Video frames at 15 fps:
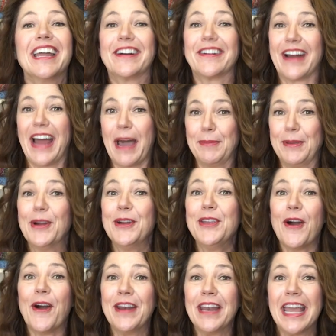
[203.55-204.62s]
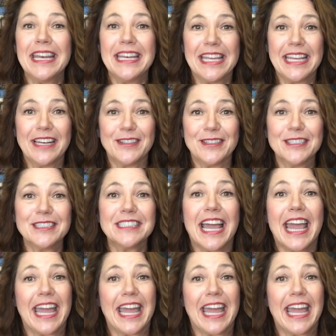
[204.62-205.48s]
Grab your yarn and needles